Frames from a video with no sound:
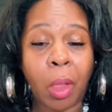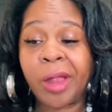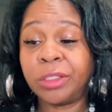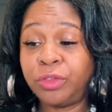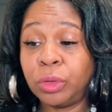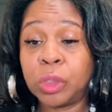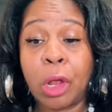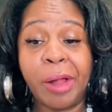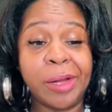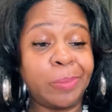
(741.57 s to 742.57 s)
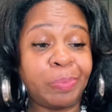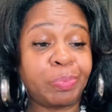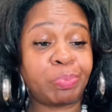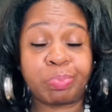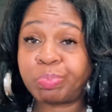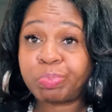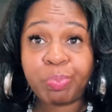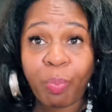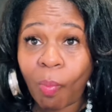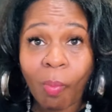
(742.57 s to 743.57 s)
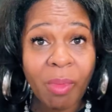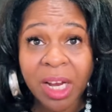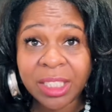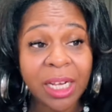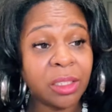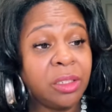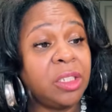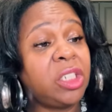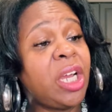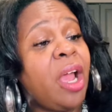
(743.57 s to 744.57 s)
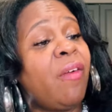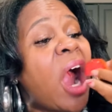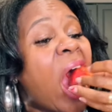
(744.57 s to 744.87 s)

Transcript: This food good. Shout out to the chef.